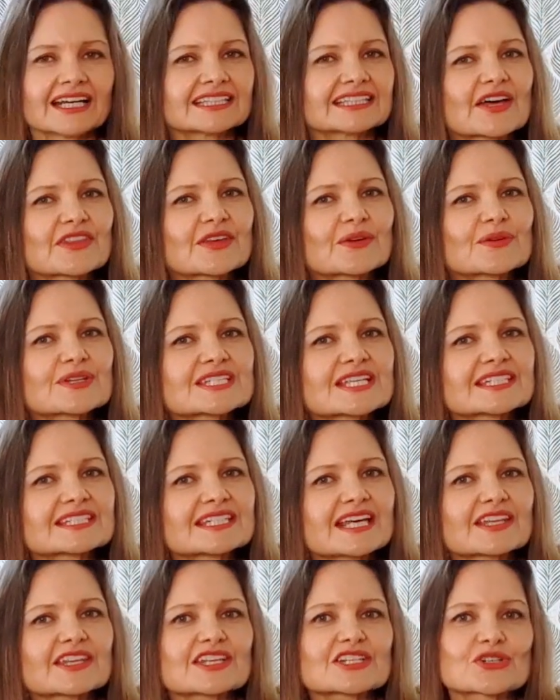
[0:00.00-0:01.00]
Now there is
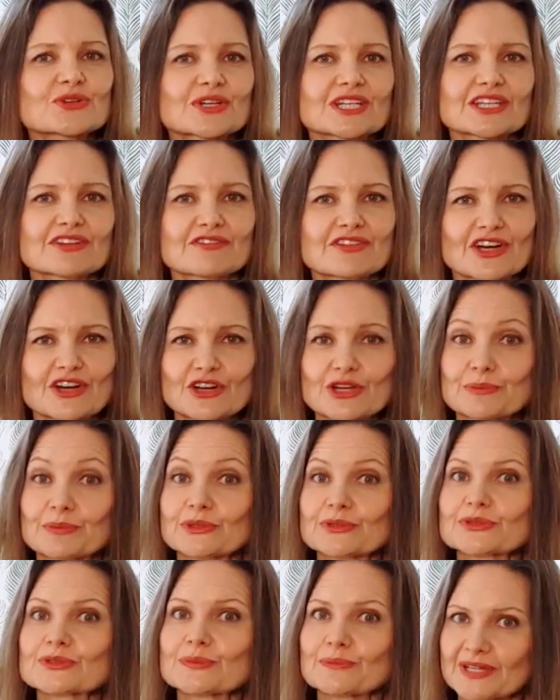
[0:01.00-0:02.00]
another tricky
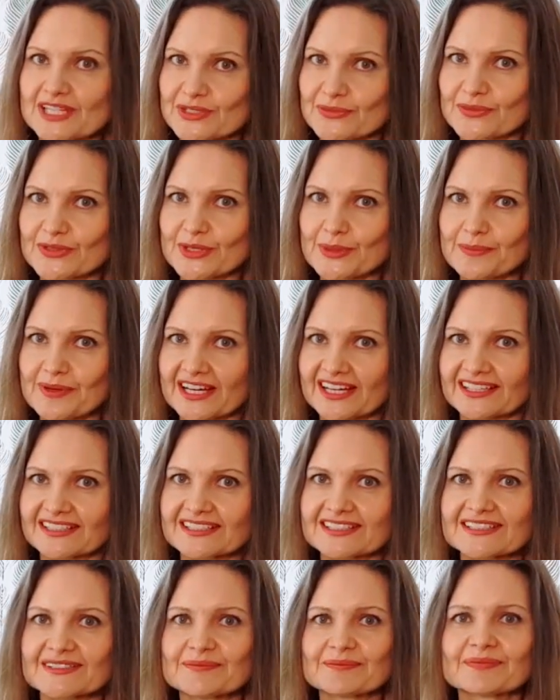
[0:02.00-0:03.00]
variable to mess with your
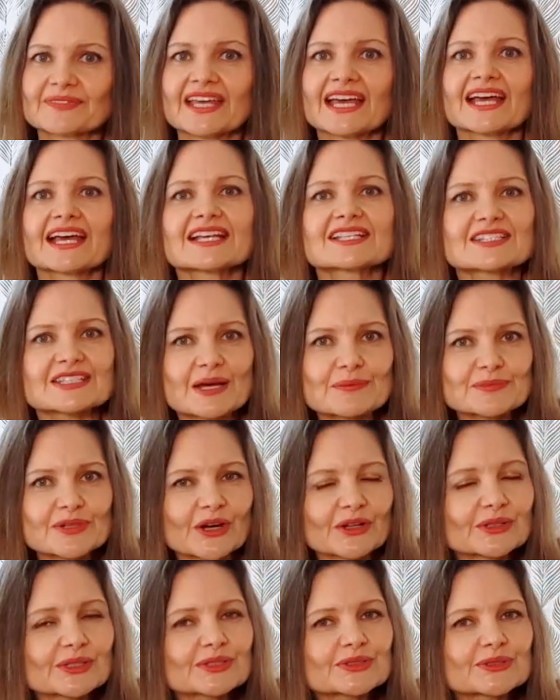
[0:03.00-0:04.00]
mind. Some
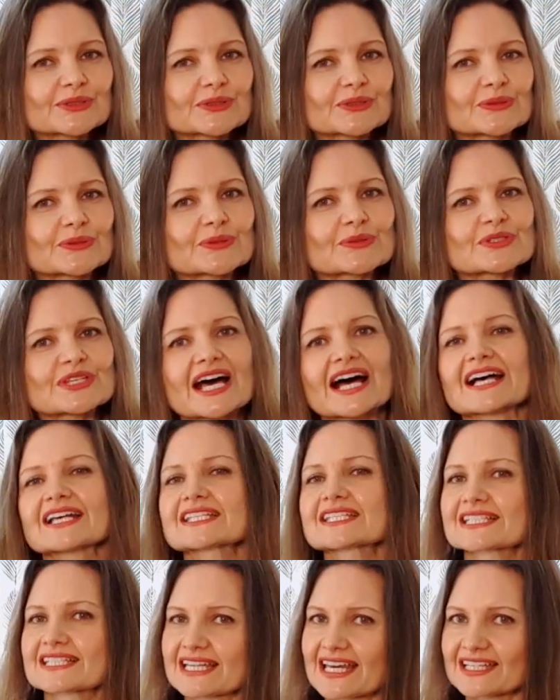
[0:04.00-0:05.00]
Goldendoodles are
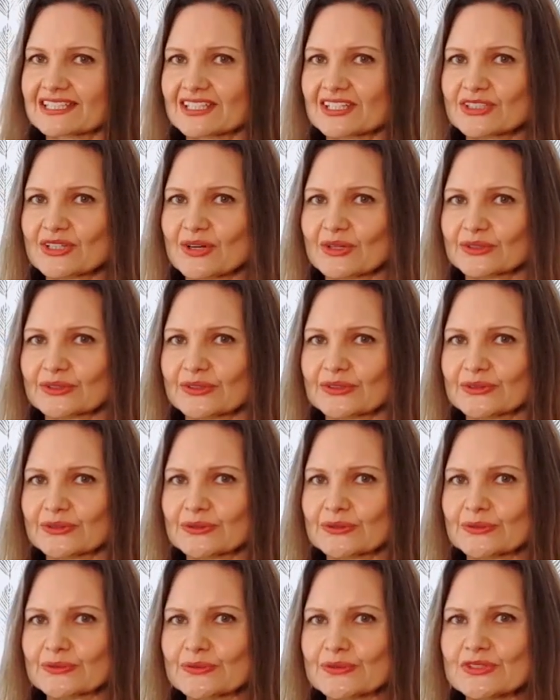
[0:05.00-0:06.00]
standard
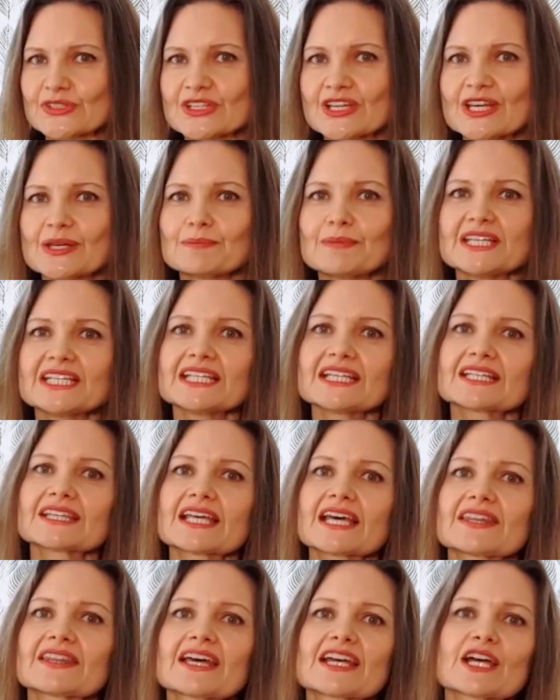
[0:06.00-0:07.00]
Goldendoodles, meaning
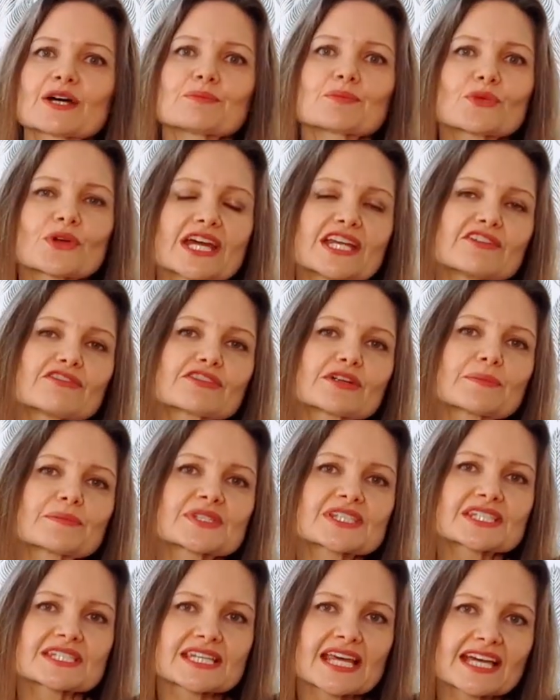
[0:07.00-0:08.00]
that they are bred from
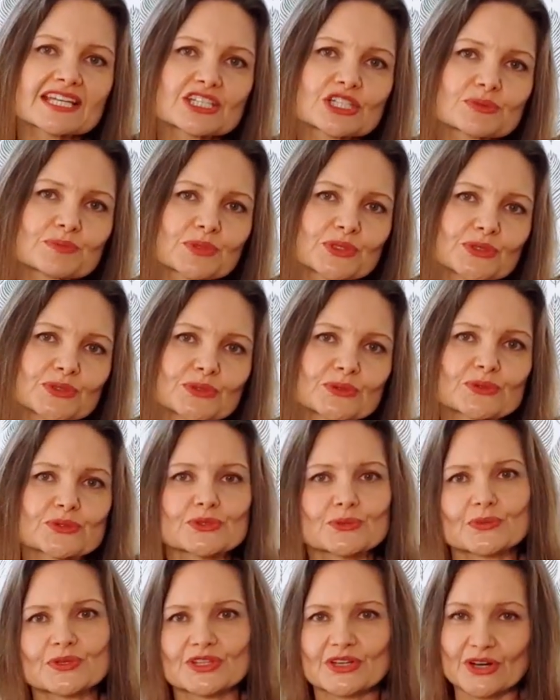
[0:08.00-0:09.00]
standard
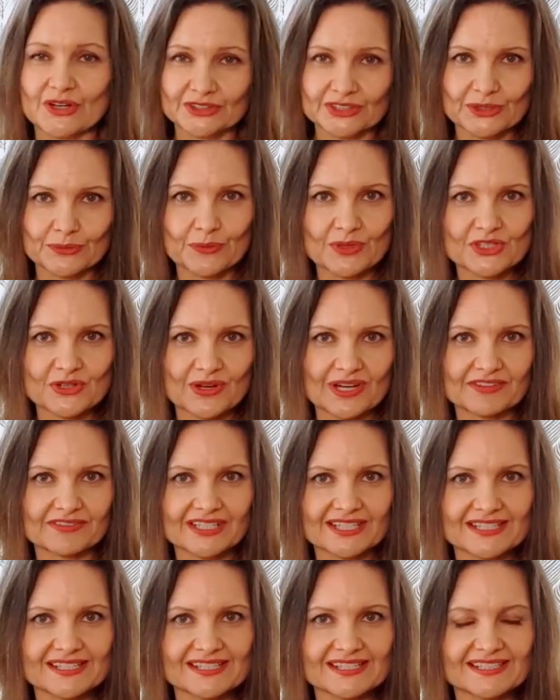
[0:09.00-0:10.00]
poodles with Golden
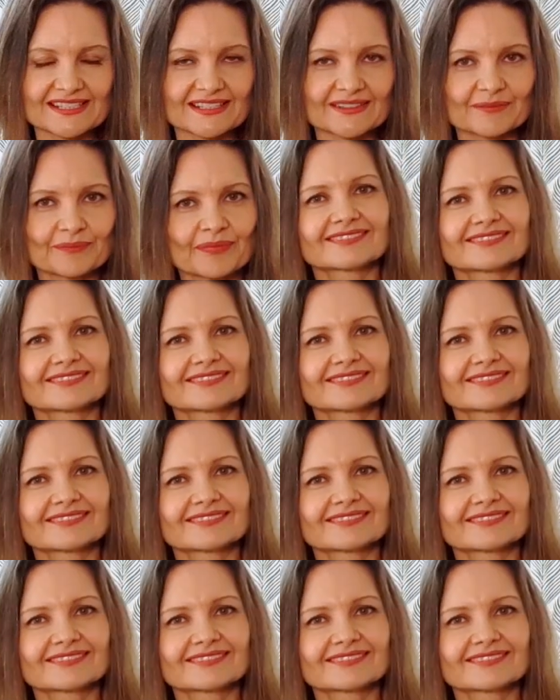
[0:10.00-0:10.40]
Retrievers.